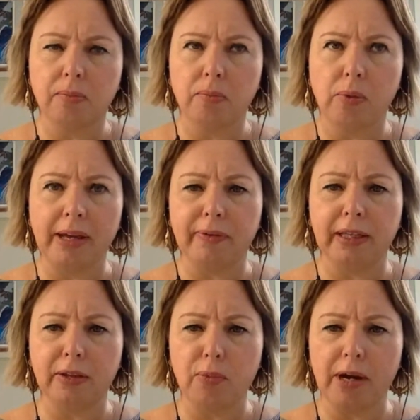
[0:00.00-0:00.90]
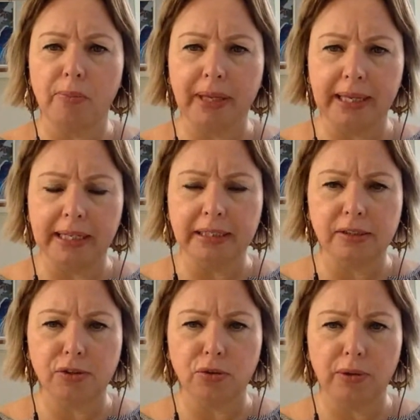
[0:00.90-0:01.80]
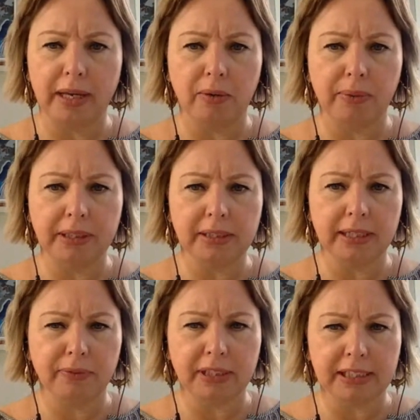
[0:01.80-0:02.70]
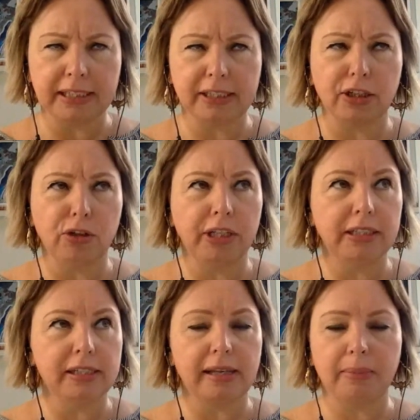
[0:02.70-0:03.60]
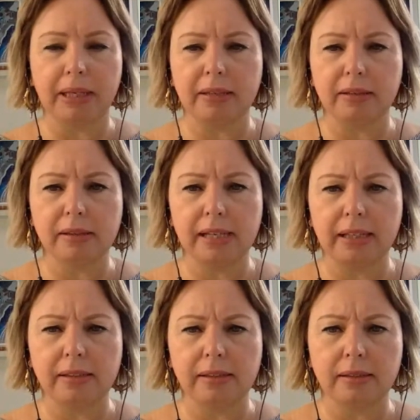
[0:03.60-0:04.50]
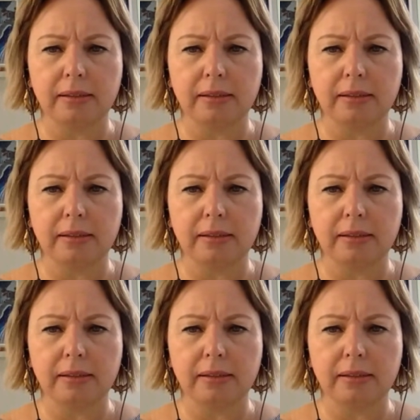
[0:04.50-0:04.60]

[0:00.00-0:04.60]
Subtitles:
weaving the well-being into how we deliver the teaching and learning. Does that make sense?